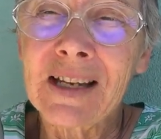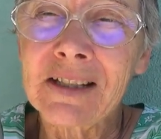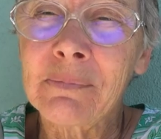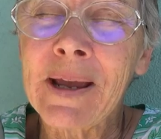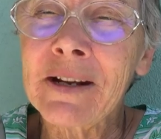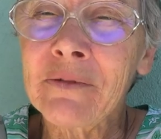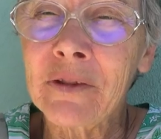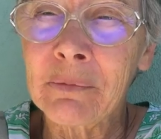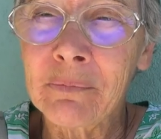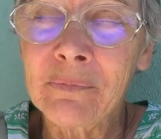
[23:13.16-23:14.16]
It's bad
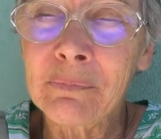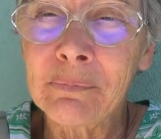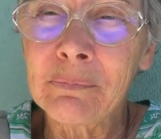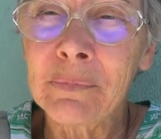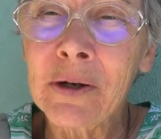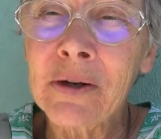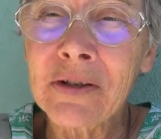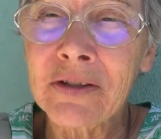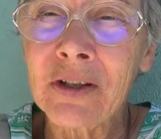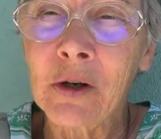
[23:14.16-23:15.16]
for the
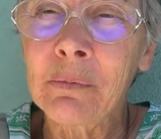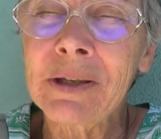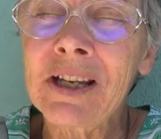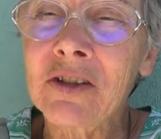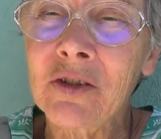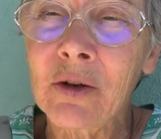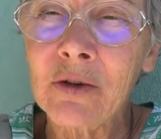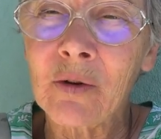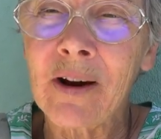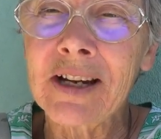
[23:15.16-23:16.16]
birds, though, because
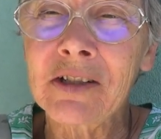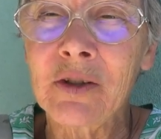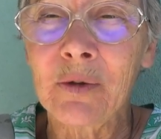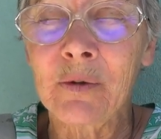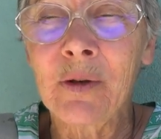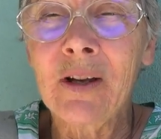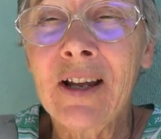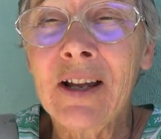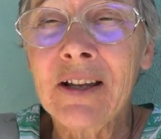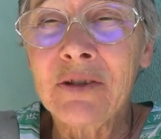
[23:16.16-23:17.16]
you're trying to
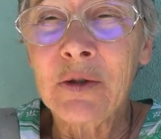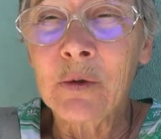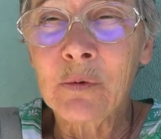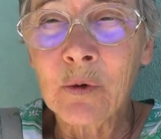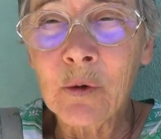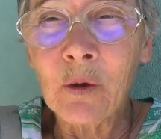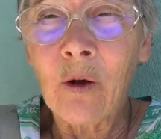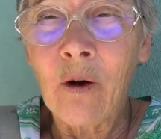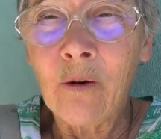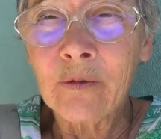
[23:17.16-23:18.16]
to rule
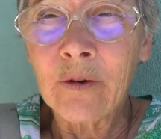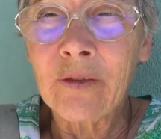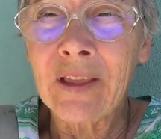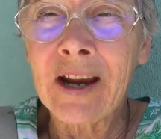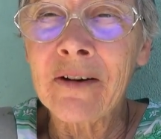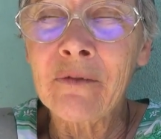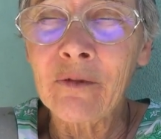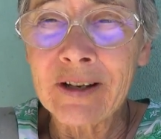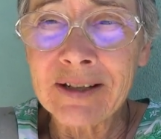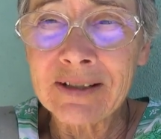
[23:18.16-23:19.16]
over their
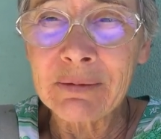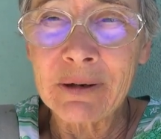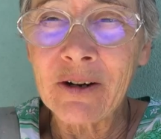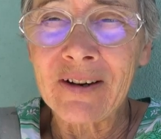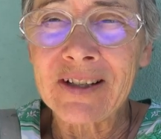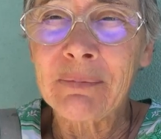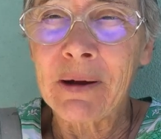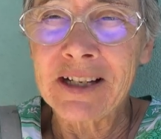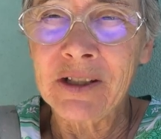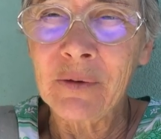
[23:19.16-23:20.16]
free spirits
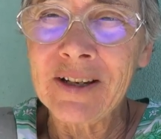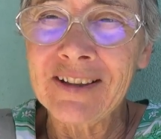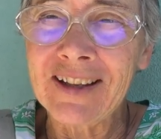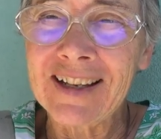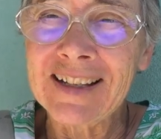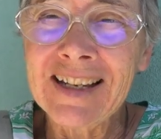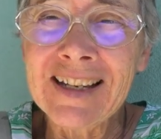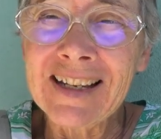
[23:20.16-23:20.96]
by doing that.